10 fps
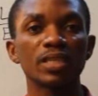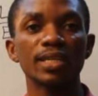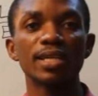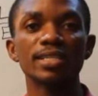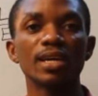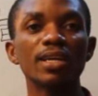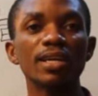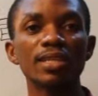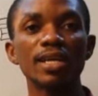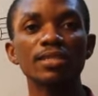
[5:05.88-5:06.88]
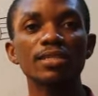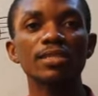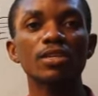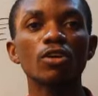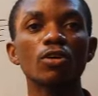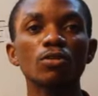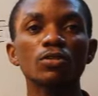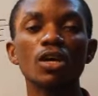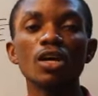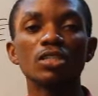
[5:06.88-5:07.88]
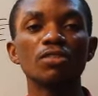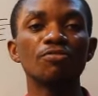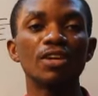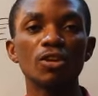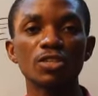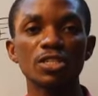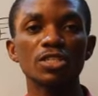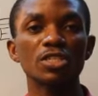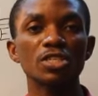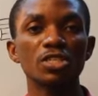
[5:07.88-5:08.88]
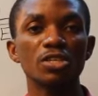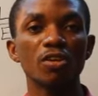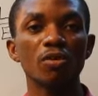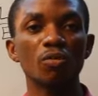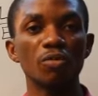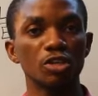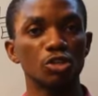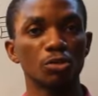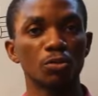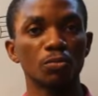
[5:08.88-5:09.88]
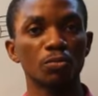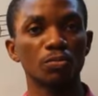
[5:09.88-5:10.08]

And there's another entity called the velocity ratio.